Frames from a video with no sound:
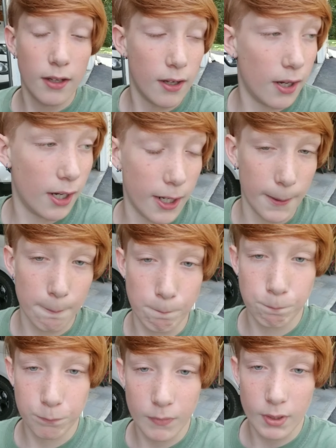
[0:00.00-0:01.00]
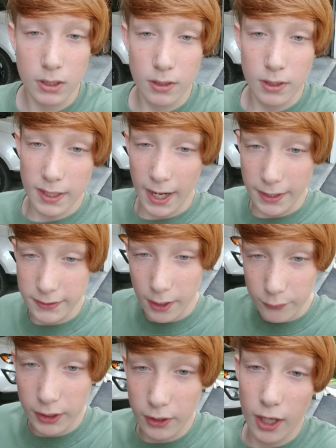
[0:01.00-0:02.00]
Yeah, I
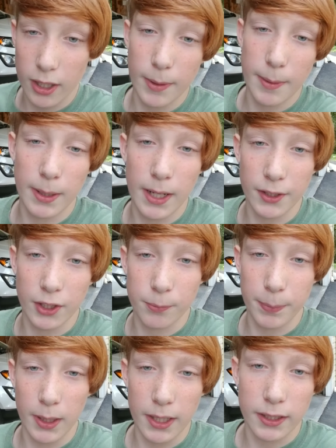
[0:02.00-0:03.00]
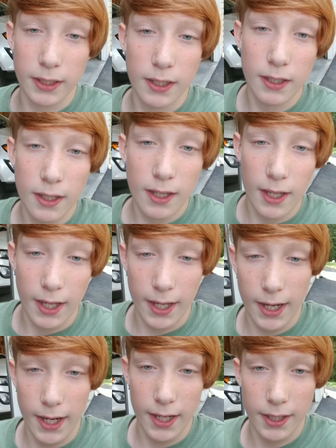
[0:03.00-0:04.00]
definitely recommend buying this bike,
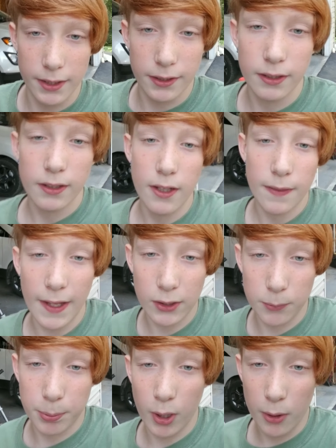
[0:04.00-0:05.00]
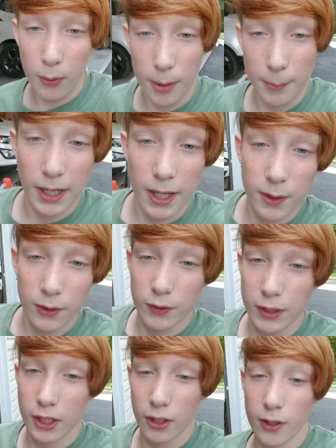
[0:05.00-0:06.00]
and that's probably where I'm going to end this
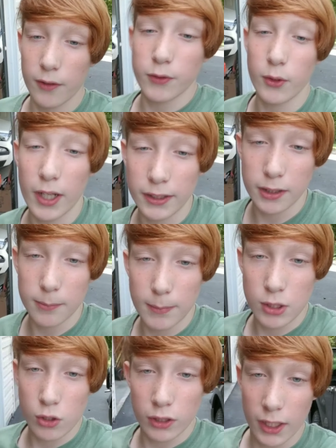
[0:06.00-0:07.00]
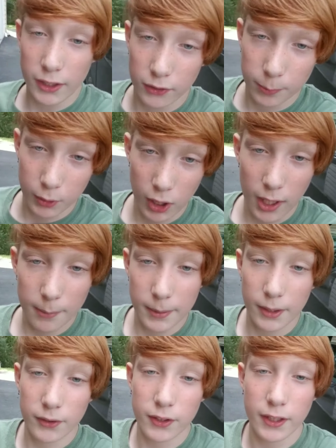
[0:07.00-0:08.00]
video. If you liked it, make sure to like and subscribe, and
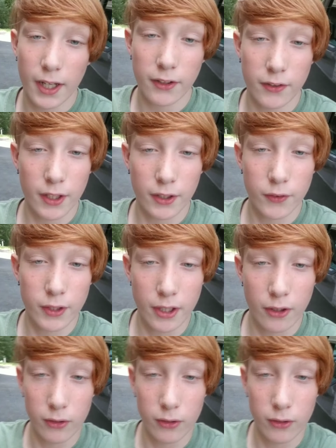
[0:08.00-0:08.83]
I'll see you guys in the next video.